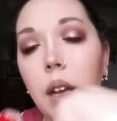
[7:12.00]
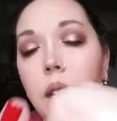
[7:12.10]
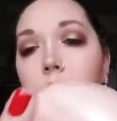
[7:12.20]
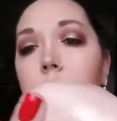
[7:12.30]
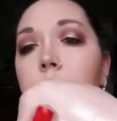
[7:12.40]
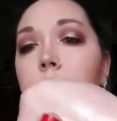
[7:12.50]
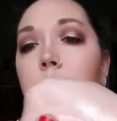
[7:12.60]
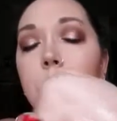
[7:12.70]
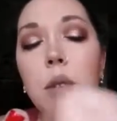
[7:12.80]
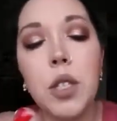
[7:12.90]
Okay,
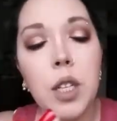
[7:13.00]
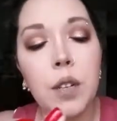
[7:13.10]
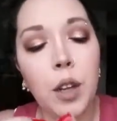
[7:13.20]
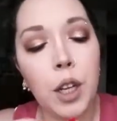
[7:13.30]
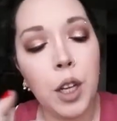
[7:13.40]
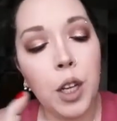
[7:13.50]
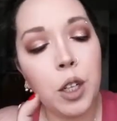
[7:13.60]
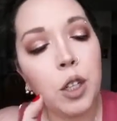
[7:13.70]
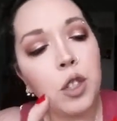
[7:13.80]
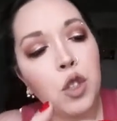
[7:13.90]
let me see if I can
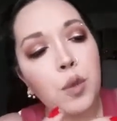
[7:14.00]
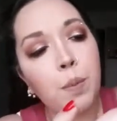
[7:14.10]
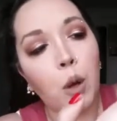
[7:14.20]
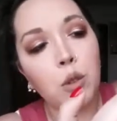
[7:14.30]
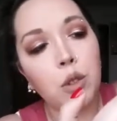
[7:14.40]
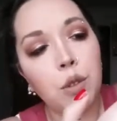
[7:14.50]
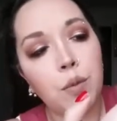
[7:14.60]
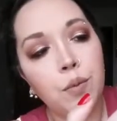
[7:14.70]
get a good spot.